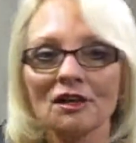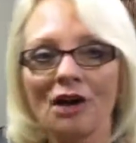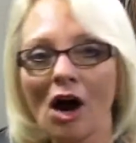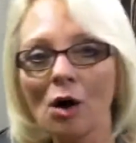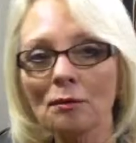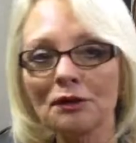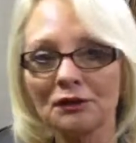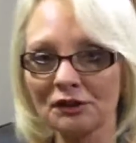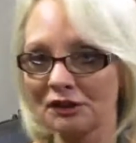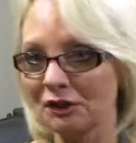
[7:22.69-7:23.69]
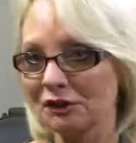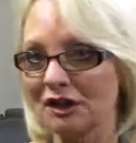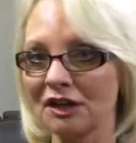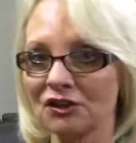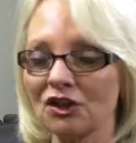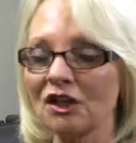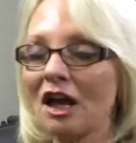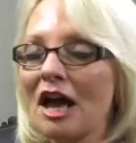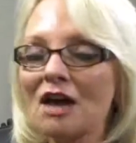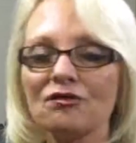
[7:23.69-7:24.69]
the homeowners association,
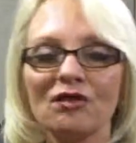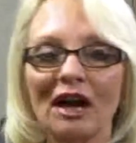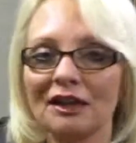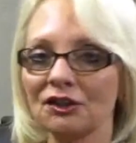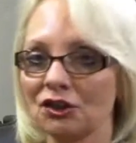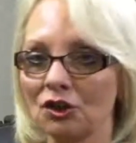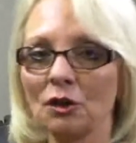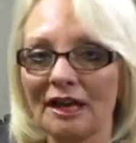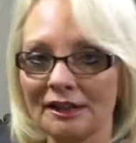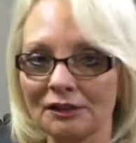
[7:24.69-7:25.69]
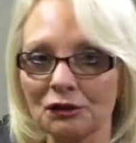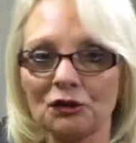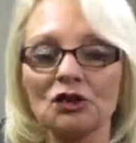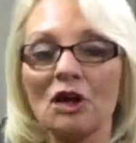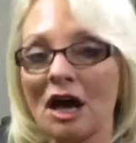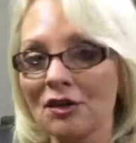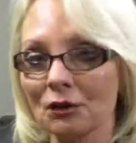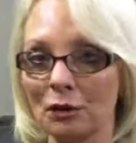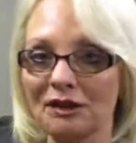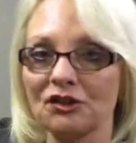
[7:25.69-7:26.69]
and find you answers to other
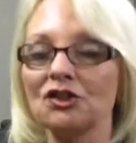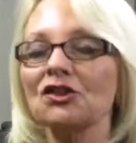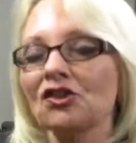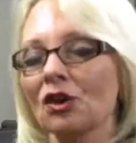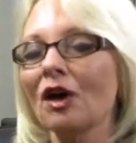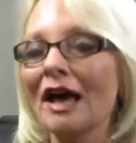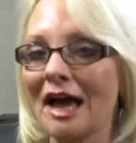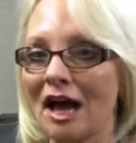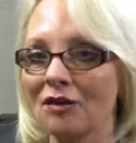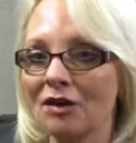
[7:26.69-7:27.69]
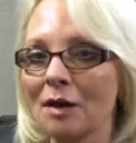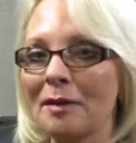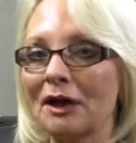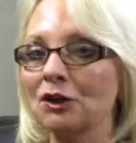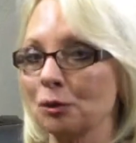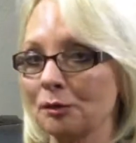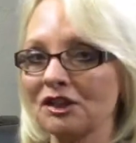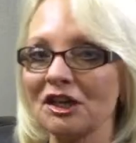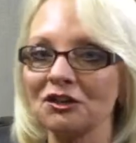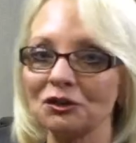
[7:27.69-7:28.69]
questions you'll have about your
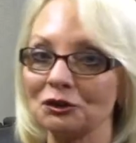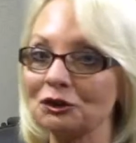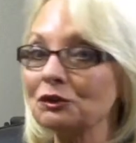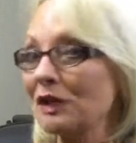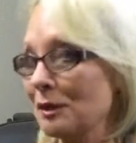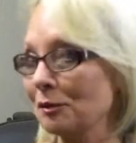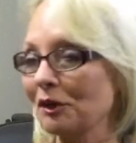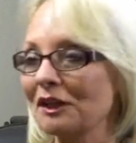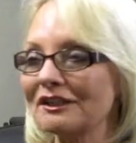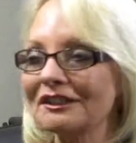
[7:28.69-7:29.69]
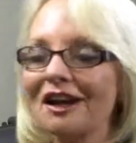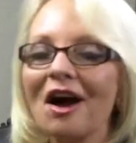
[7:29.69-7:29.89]
potential new neighborhood.